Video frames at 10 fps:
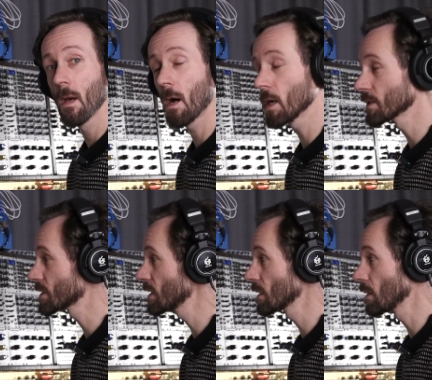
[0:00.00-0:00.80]

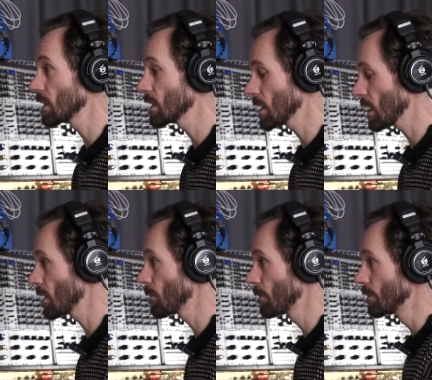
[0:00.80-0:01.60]
highest signal and
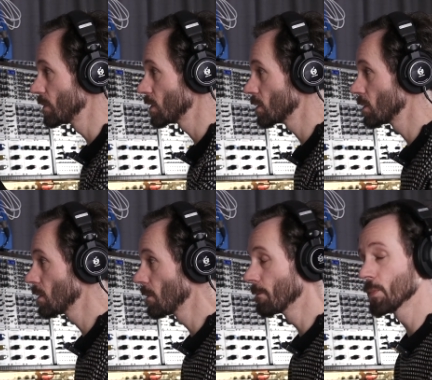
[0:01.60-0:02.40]
I
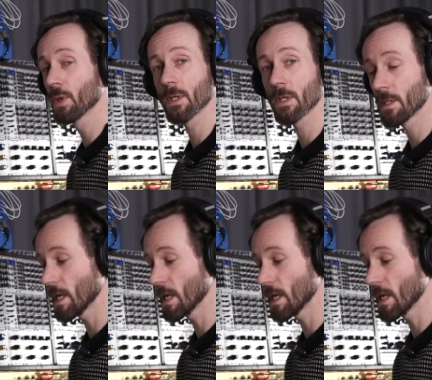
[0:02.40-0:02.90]
put it